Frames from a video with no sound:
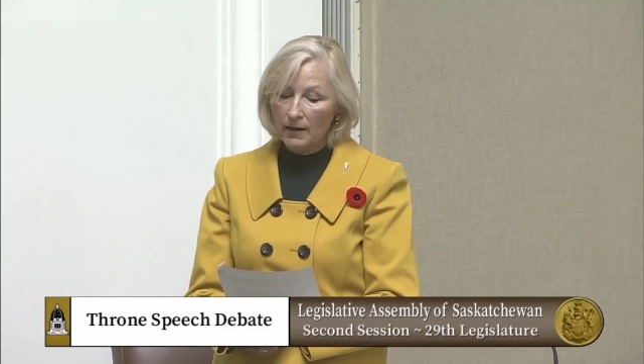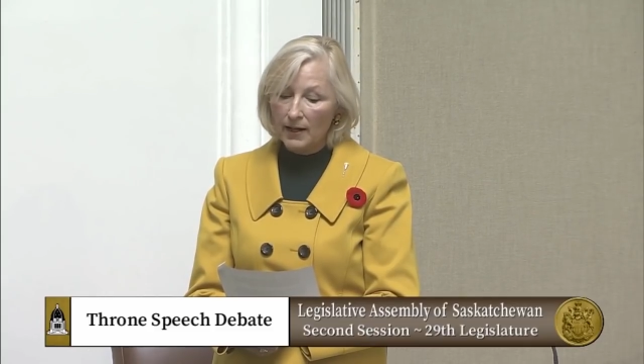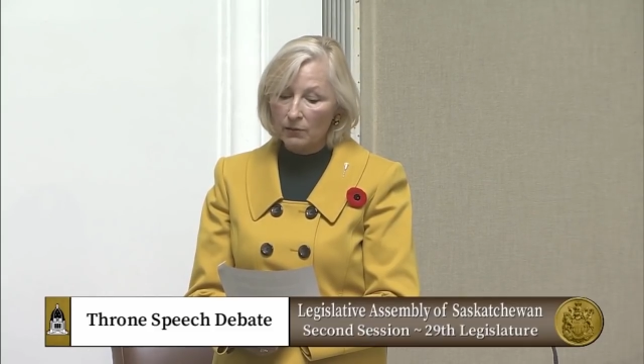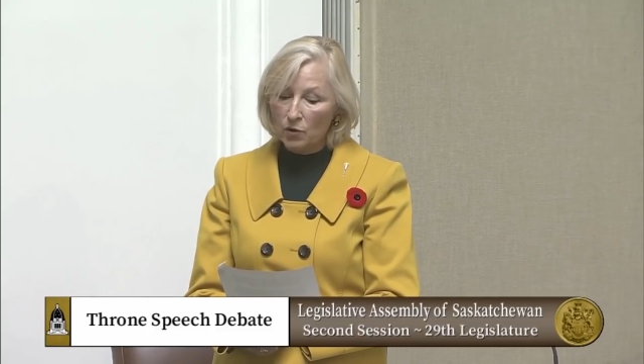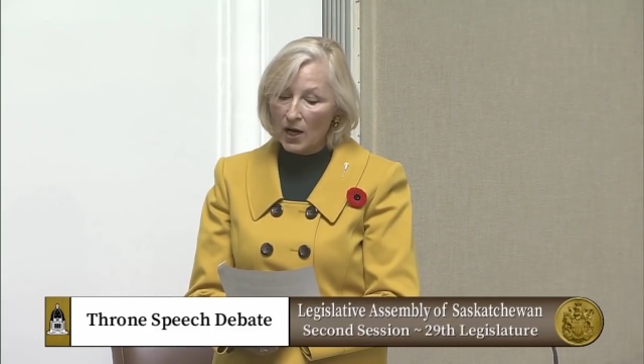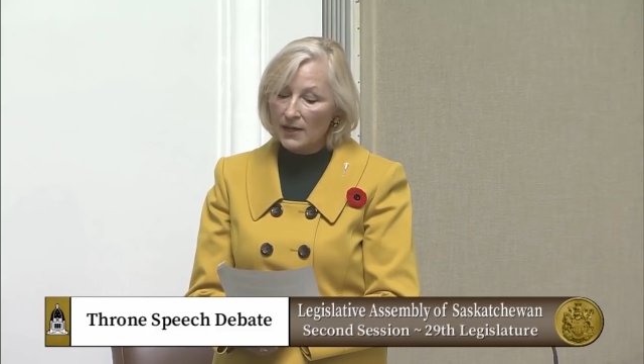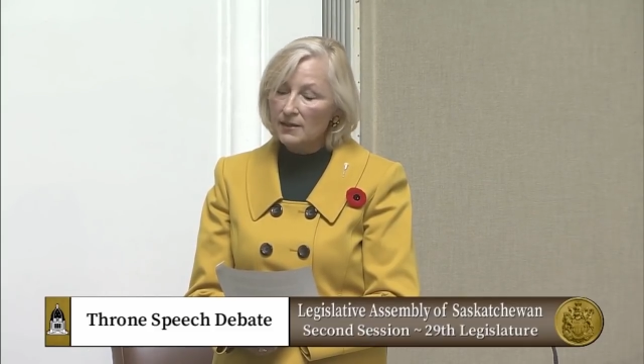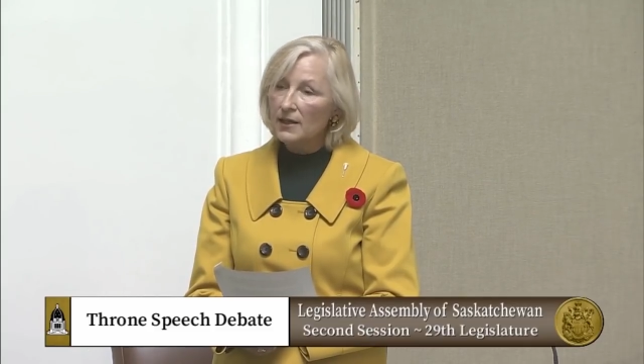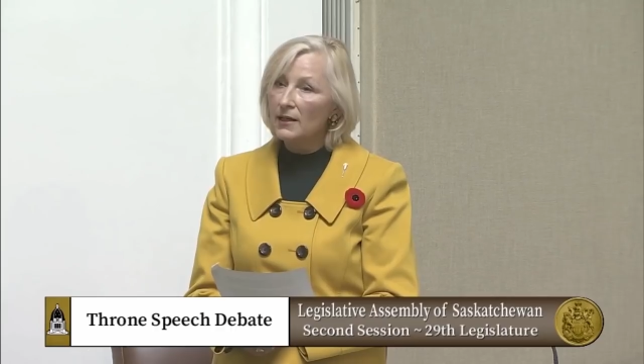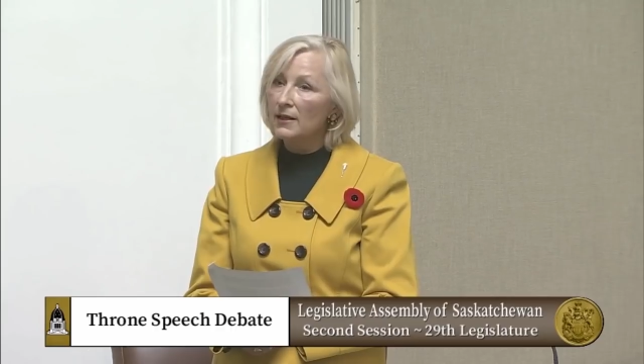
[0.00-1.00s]
I am
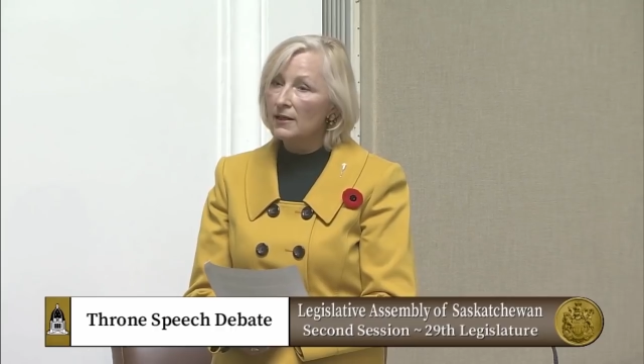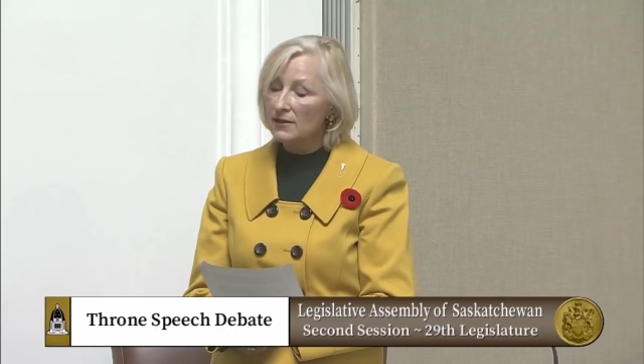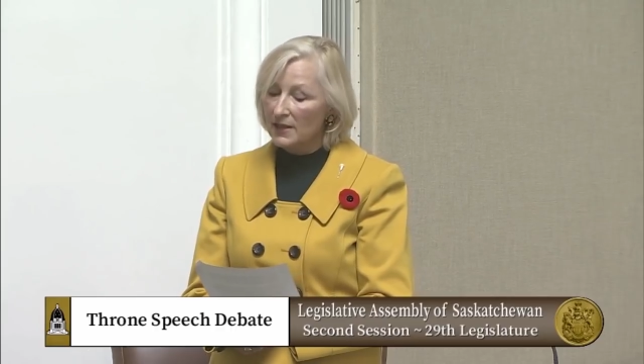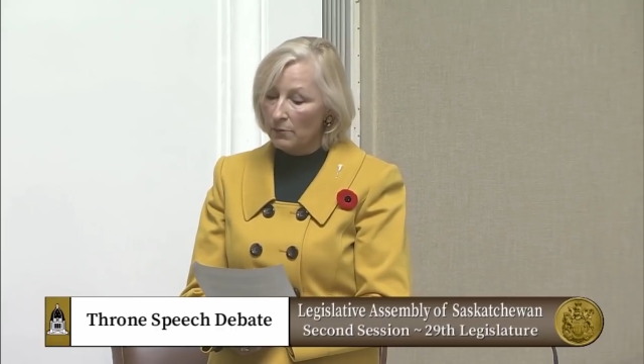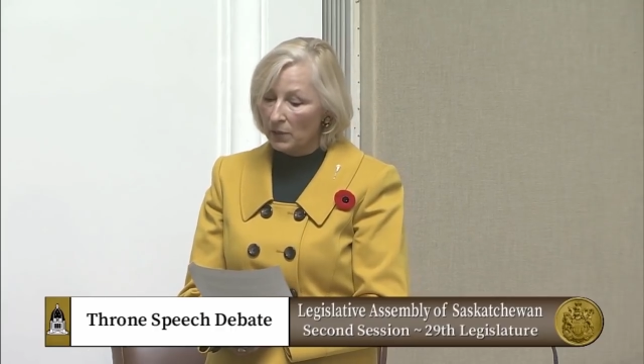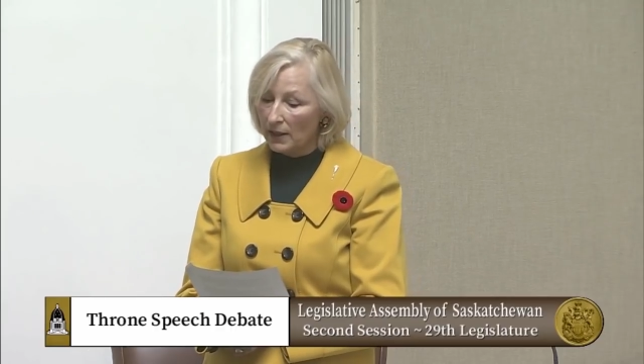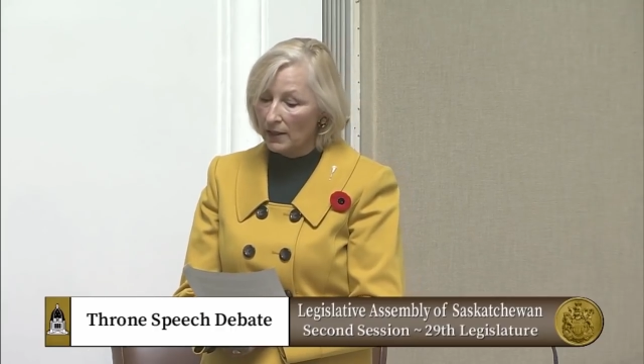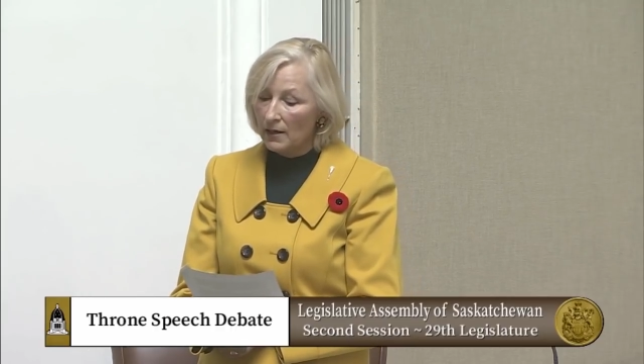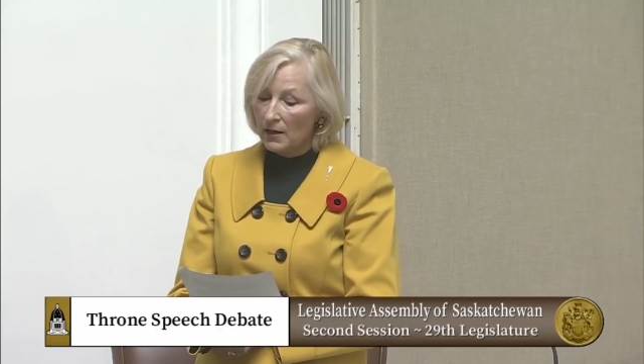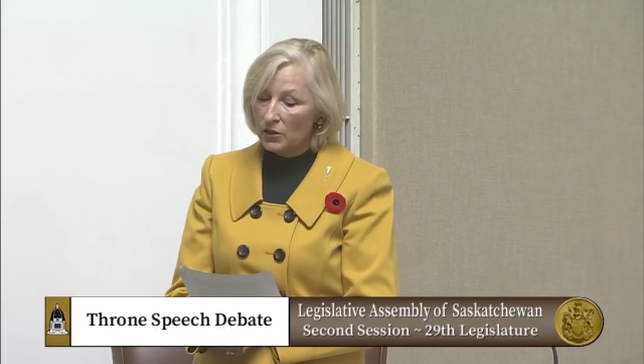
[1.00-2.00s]
rising in the Assembly
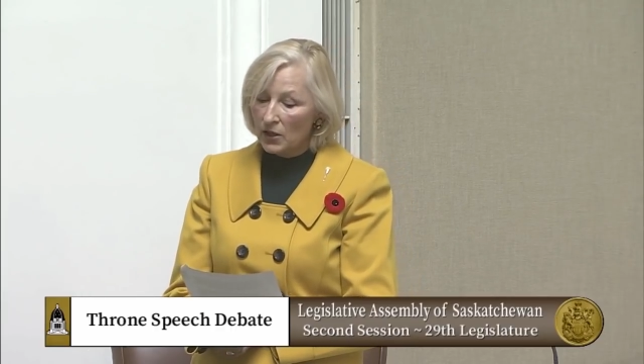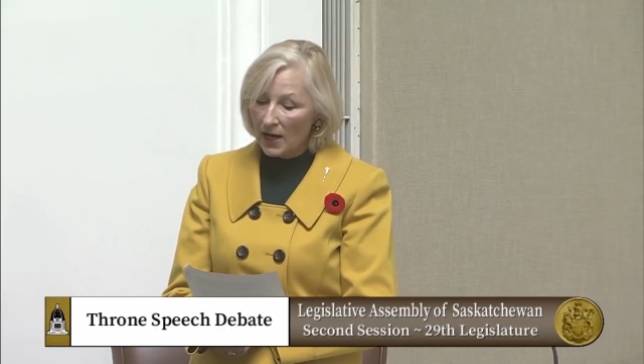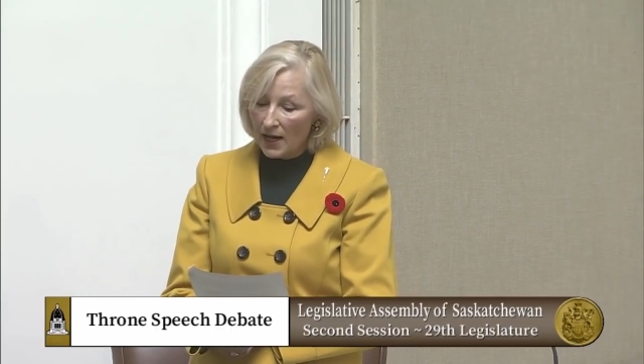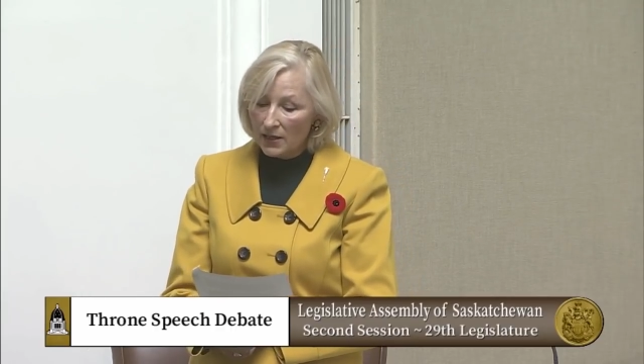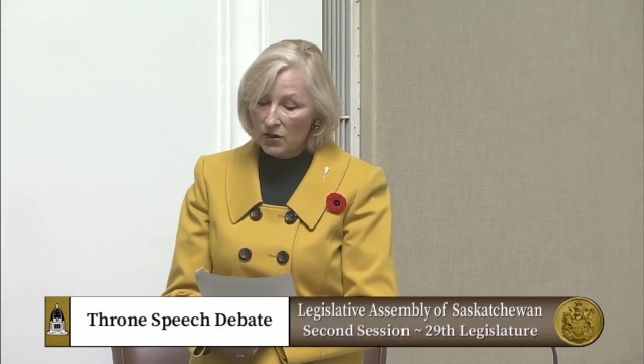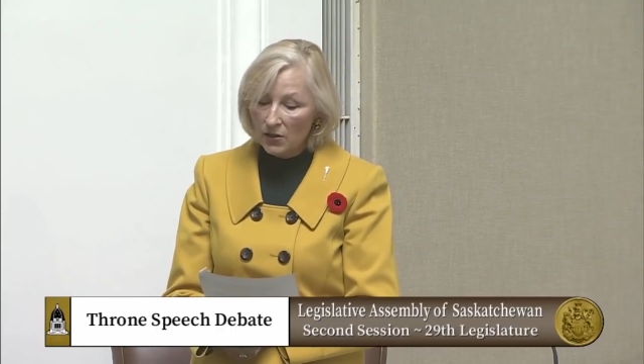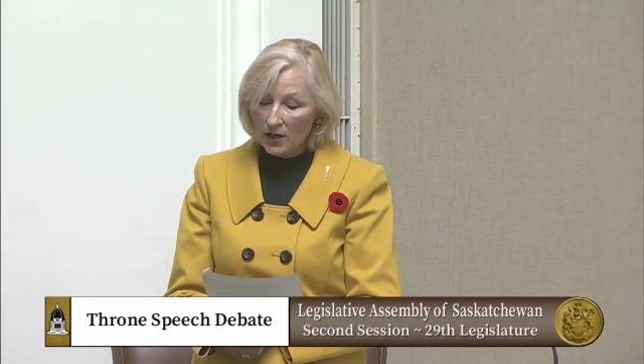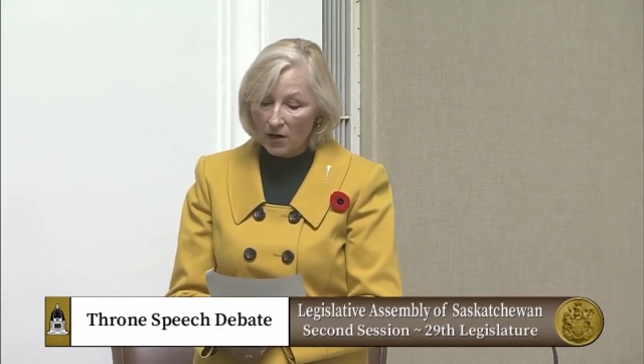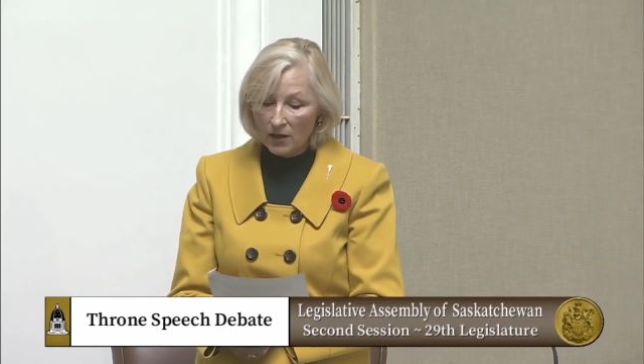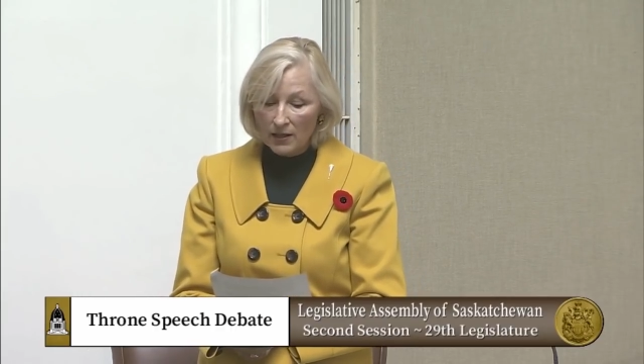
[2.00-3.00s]
to add to
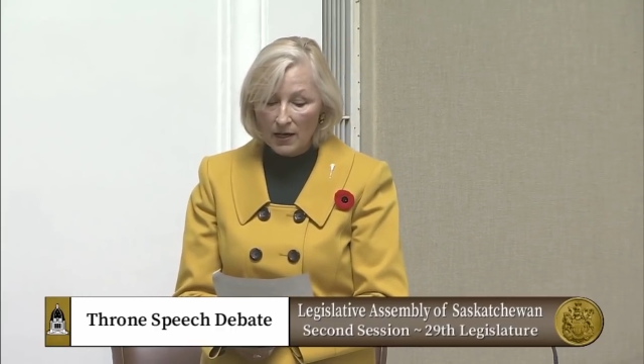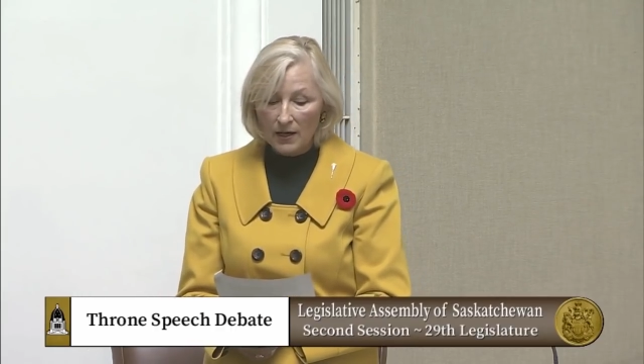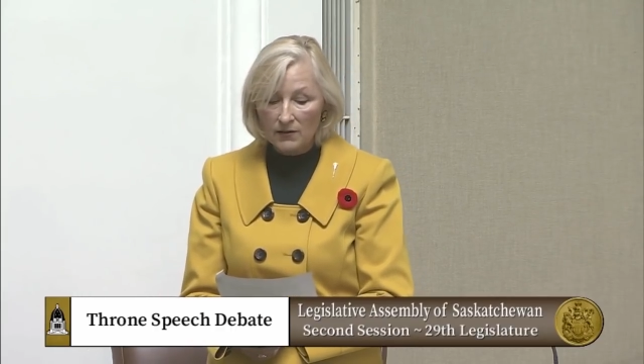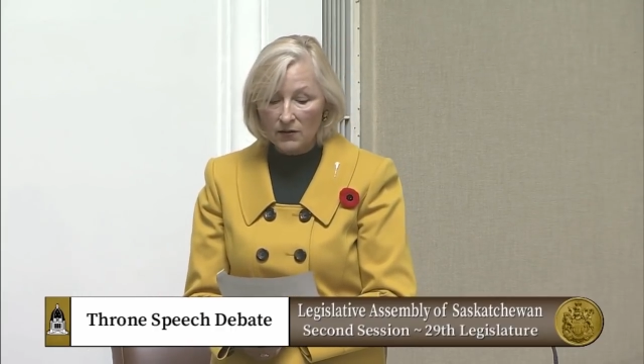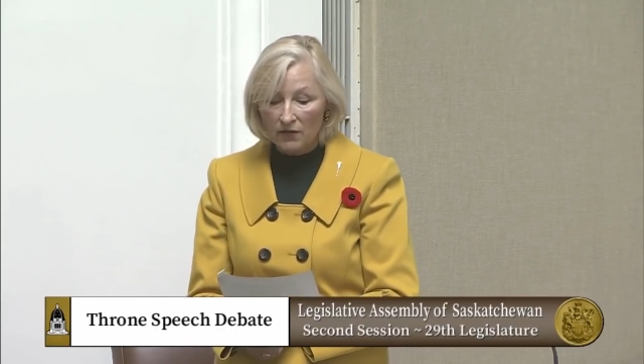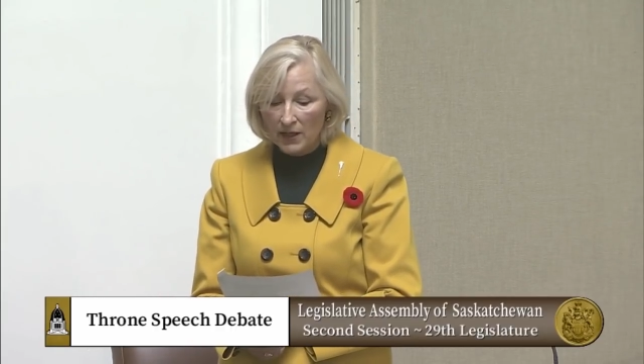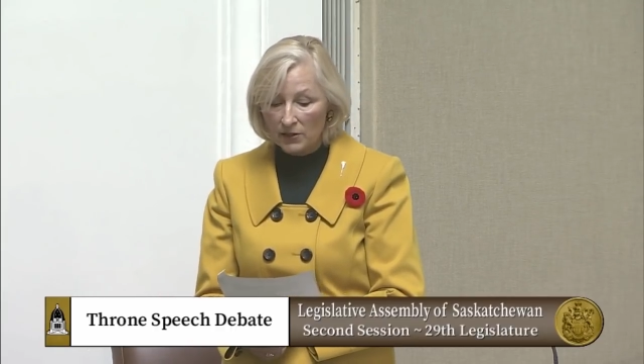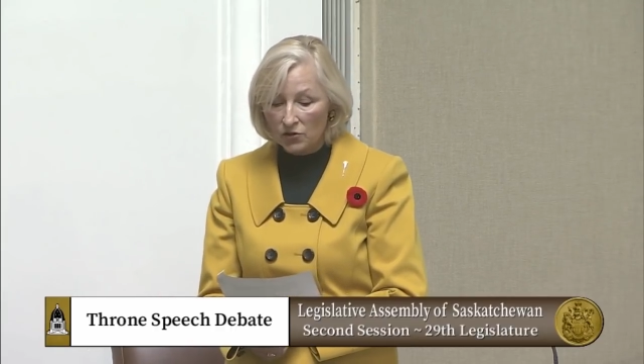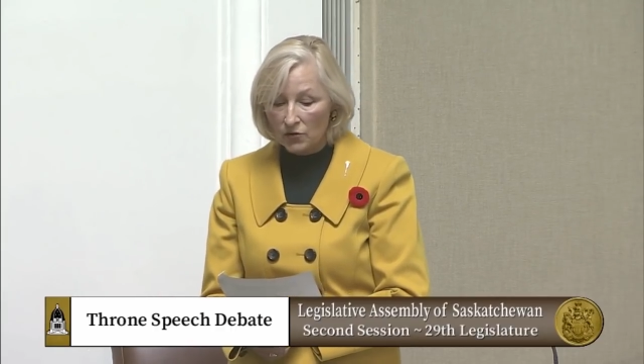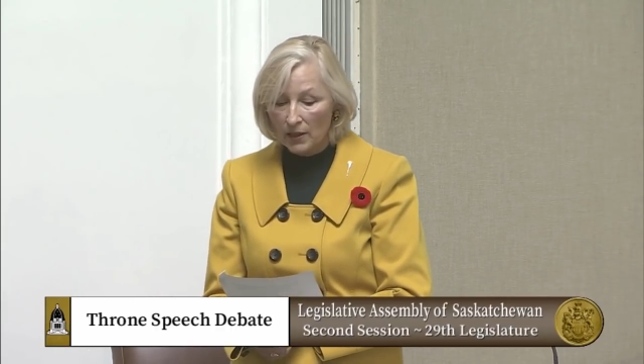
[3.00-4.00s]
the archives of
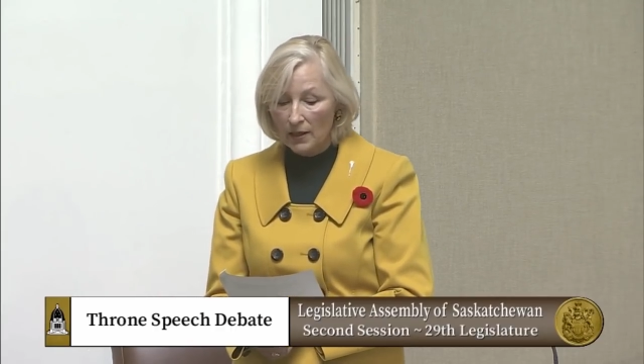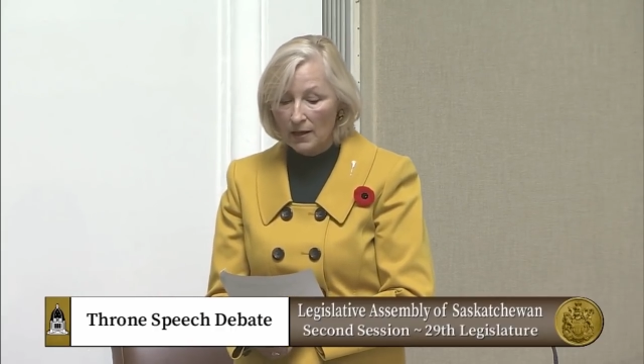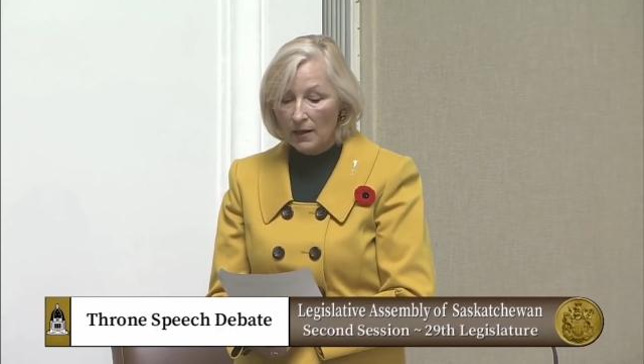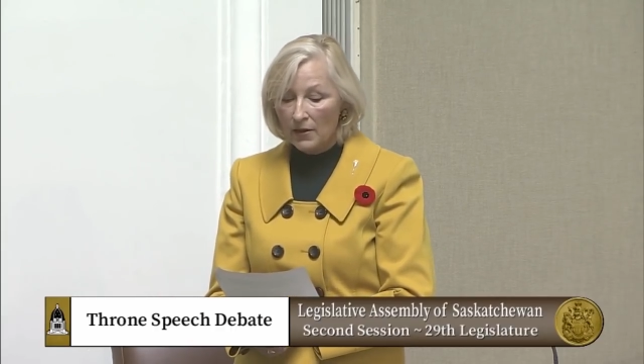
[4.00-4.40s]
history